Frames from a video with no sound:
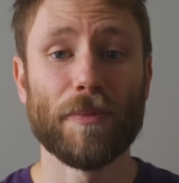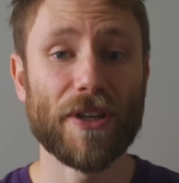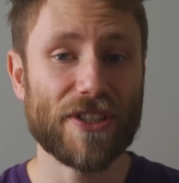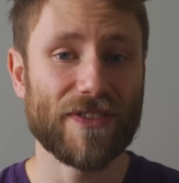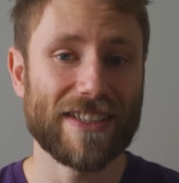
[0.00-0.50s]

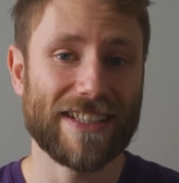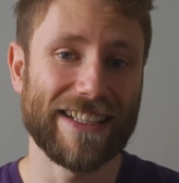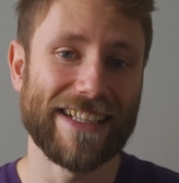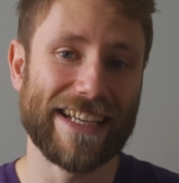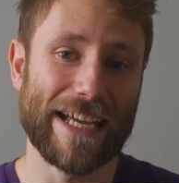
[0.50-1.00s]
Most of us
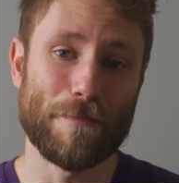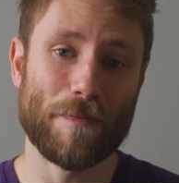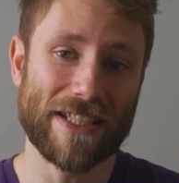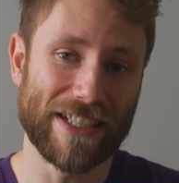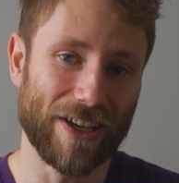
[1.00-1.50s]
lead a
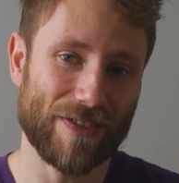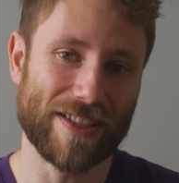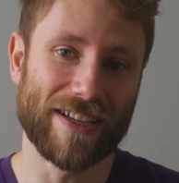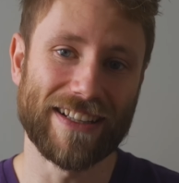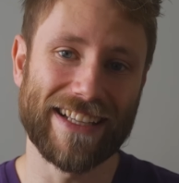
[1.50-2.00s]
busy
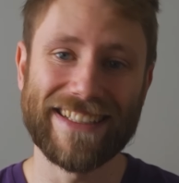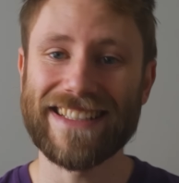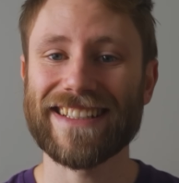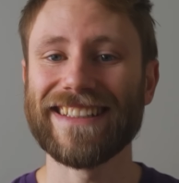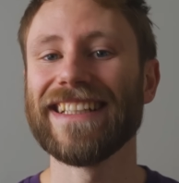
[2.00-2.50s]
lifestyle, and
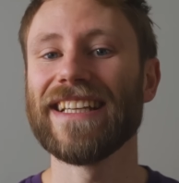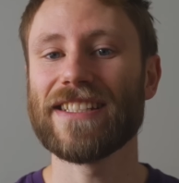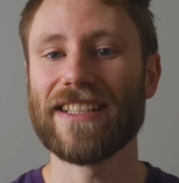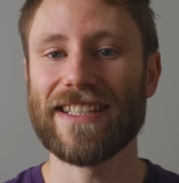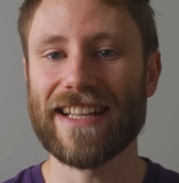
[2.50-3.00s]
this can
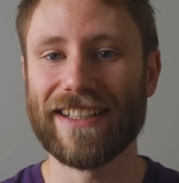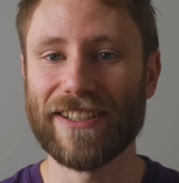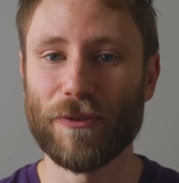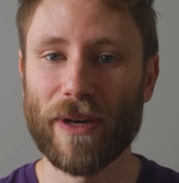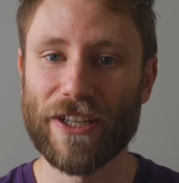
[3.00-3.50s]
easily stand
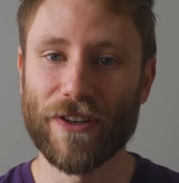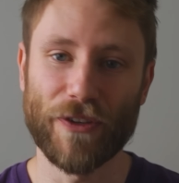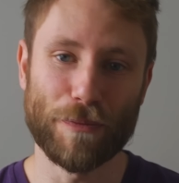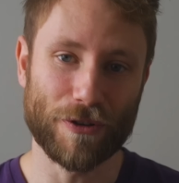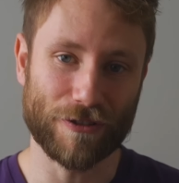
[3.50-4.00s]
in the way of
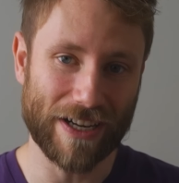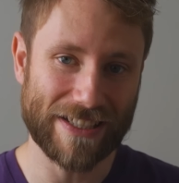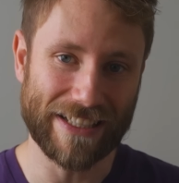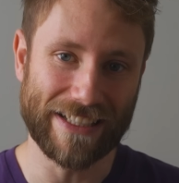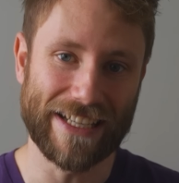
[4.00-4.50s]
you
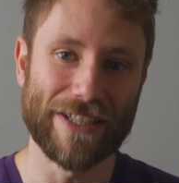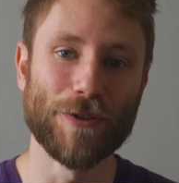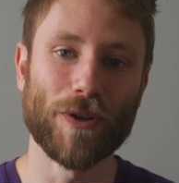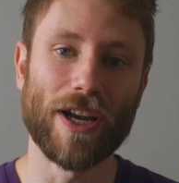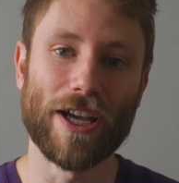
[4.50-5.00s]
progressing in
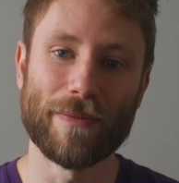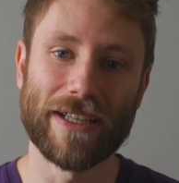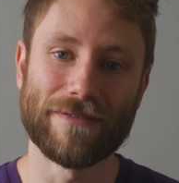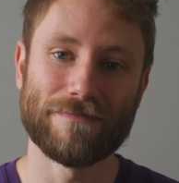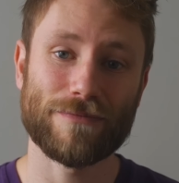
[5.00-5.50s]
your
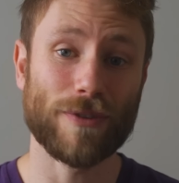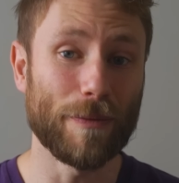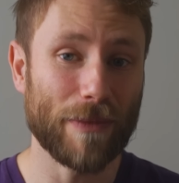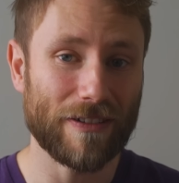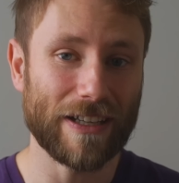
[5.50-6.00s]
climbing,
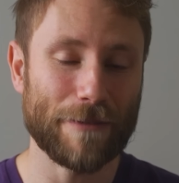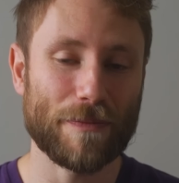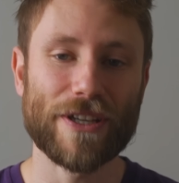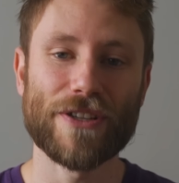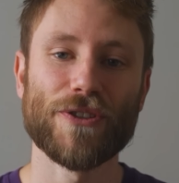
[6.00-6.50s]
primarily
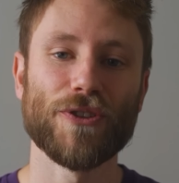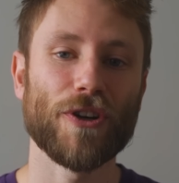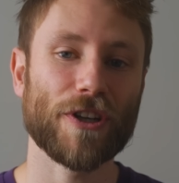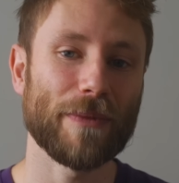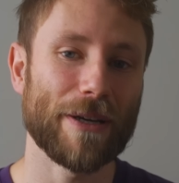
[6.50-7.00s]
because you're
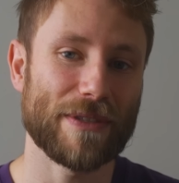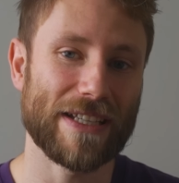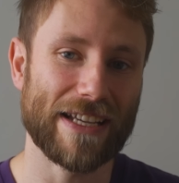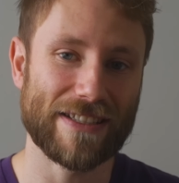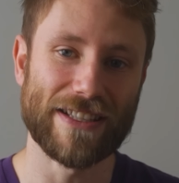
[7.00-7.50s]
not going to be able to
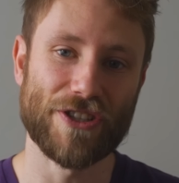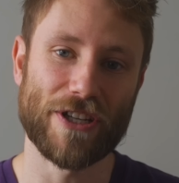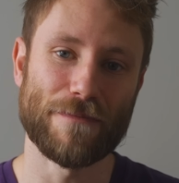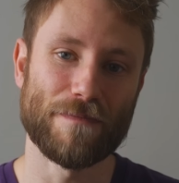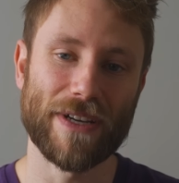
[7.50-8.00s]
get to the
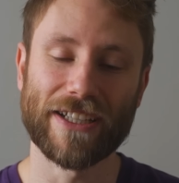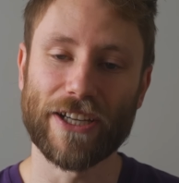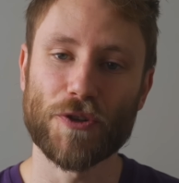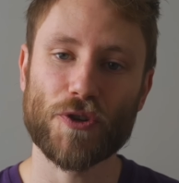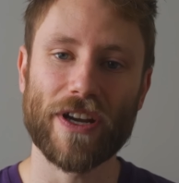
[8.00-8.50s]
gym and
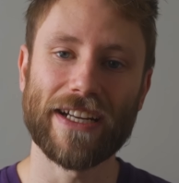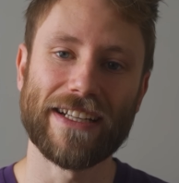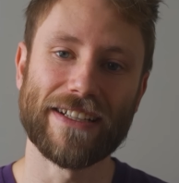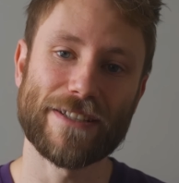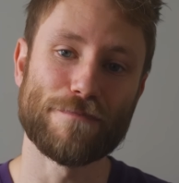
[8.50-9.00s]
go
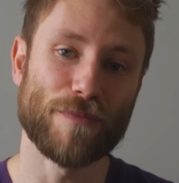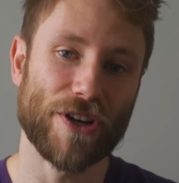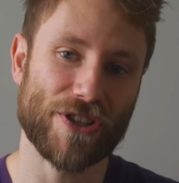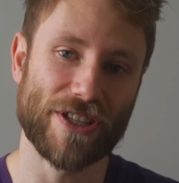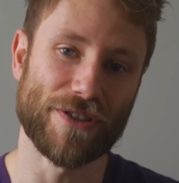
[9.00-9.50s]
training as
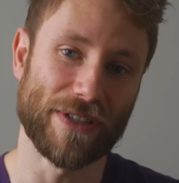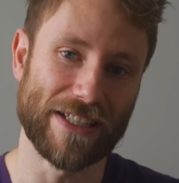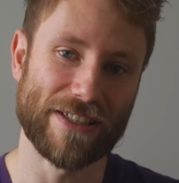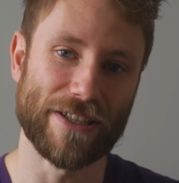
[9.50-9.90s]
much as you need